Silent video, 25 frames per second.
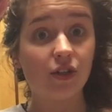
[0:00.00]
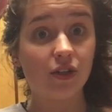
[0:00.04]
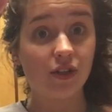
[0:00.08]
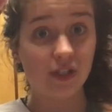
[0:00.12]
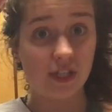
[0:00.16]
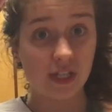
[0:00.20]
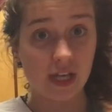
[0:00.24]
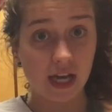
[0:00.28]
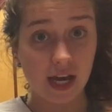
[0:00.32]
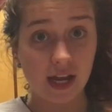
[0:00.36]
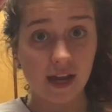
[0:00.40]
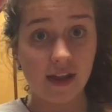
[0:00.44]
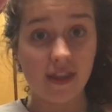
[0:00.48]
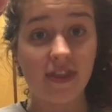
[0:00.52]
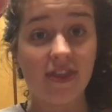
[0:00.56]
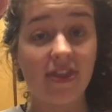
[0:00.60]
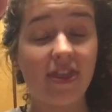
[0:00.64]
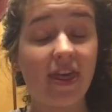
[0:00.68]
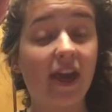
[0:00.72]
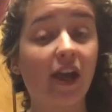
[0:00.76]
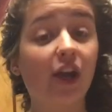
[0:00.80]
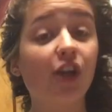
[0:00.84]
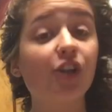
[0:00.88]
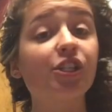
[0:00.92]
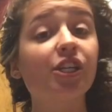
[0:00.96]
done
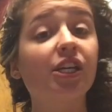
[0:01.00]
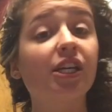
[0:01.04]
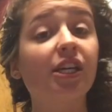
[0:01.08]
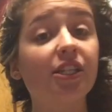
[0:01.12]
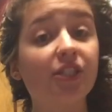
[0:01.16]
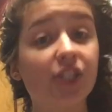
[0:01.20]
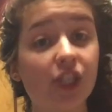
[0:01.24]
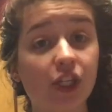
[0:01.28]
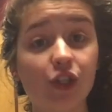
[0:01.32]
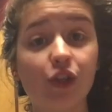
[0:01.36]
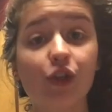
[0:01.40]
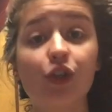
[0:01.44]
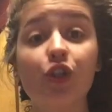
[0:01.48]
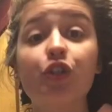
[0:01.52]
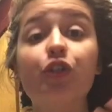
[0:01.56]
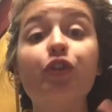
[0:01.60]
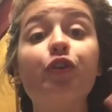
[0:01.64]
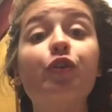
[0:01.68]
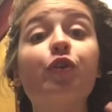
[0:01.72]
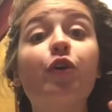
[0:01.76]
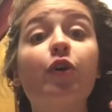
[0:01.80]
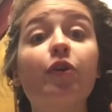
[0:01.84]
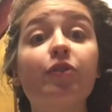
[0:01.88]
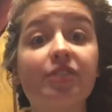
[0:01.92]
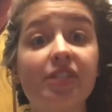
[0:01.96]
there, to continue to
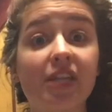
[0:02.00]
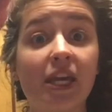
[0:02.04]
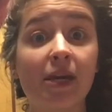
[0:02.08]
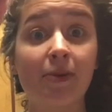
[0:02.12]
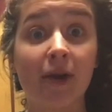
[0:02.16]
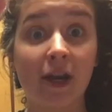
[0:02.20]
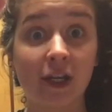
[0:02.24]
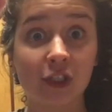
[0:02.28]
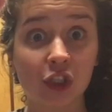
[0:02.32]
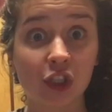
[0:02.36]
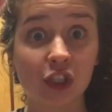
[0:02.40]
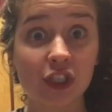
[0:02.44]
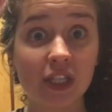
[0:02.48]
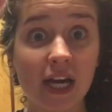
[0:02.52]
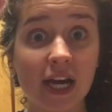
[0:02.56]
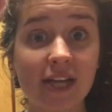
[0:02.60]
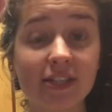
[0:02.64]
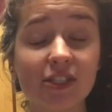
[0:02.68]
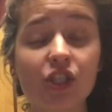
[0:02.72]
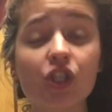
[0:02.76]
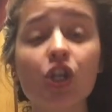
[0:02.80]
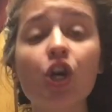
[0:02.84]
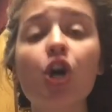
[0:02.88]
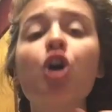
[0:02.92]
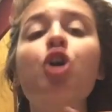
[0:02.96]
do those same
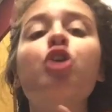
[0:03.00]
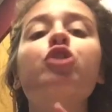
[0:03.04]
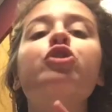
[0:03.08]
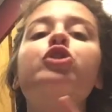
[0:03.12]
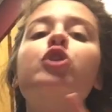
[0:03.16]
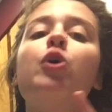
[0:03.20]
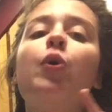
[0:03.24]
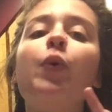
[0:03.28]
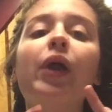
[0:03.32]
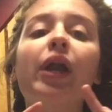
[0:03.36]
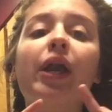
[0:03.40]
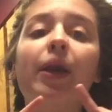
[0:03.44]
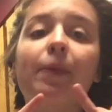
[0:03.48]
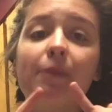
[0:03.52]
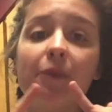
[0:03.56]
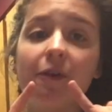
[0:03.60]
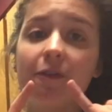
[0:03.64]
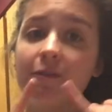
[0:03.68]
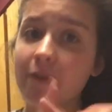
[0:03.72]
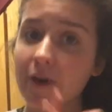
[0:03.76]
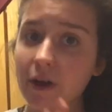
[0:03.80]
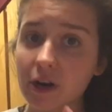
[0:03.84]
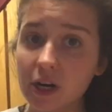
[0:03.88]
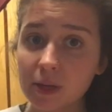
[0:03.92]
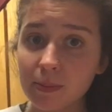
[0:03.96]
exercises. So it can be
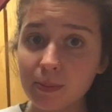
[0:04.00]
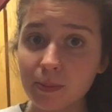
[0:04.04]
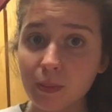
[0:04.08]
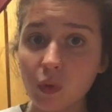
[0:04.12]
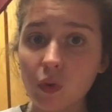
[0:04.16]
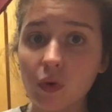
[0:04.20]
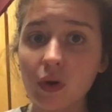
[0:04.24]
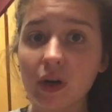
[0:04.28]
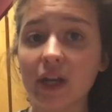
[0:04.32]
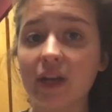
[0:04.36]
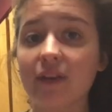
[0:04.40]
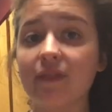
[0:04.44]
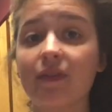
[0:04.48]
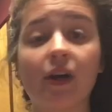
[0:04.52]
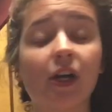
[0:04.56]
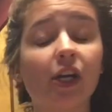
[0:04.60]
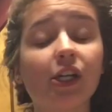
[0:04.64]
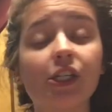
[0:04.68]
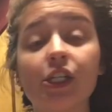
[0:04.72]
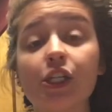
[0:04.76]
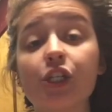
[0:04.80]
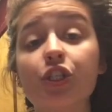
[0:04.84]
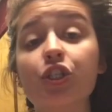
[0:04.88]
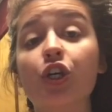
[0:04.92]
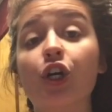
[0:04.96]
very boring,
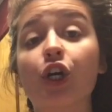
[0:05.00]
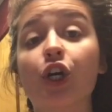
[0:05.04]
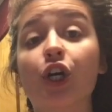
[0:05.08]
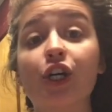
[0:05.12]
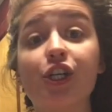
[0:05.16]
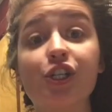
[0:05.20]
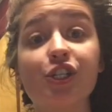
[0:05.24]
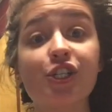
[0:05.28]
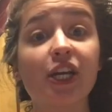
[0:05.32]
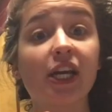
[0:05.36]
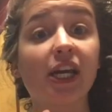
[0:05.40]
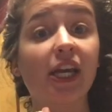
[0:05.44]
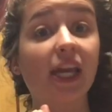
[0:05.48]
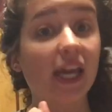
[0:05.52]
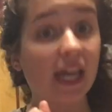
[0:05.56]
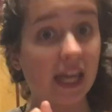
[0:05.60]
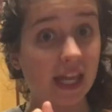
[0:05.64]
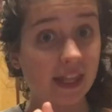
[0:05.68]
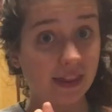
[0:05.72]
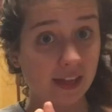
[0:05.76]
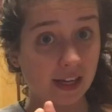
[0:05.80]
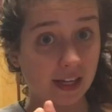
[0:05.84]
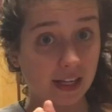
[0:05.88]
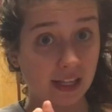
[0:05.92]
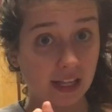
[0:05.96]
very discouraging
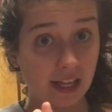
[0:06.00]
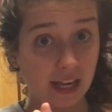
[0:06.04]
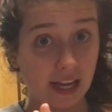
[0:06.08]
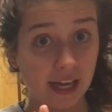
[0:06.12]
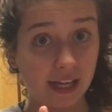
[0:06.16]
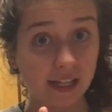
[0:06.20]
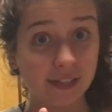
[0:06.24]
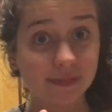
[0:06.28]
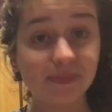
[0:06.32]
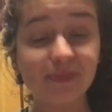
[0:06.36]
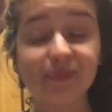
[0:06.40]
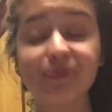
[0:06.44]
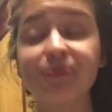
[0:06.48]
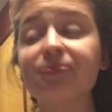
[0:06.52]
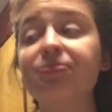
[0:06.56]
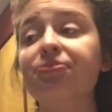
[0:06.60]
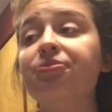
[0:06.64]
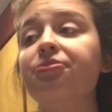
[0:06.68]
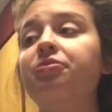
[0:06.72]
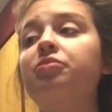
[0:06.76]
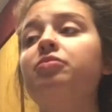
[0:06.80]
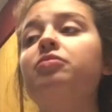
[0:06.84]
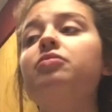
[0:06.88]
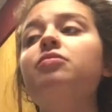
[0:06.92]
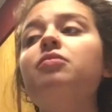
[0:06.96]
in the clinic.
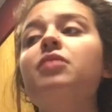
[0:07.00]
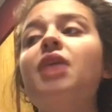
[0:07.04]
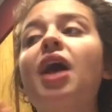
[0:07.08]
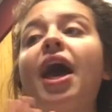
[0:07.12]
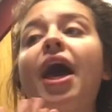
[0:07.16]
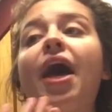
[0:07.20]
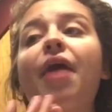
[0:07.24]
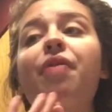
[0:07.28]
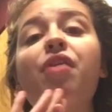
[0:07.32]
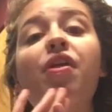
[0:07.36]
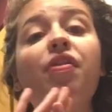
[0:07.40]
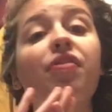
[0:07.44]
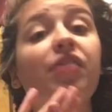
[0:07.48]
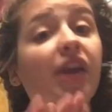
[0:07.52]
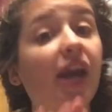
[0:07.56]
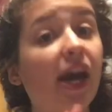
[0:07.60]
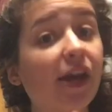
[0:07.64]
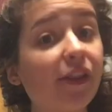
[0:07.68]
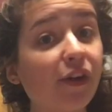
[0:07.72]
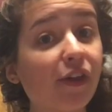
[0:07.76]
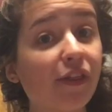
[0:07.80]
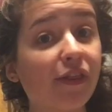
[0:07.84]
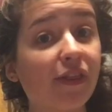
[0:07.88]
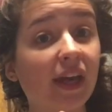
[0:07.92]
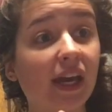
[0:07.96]
And then the
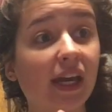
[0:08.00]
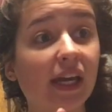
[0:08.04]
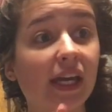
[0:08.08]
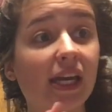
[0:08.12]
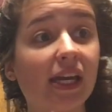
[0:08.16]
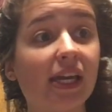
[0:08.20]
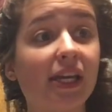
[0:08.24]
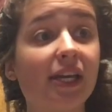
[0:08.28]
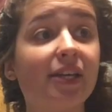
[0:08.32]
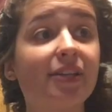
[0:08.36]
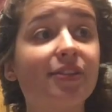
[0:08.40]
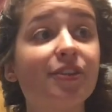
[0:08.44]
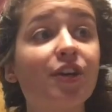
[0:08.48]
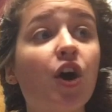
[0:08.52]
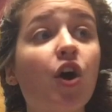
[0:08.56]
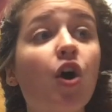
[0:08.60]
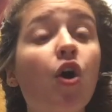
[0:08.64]
other thing is,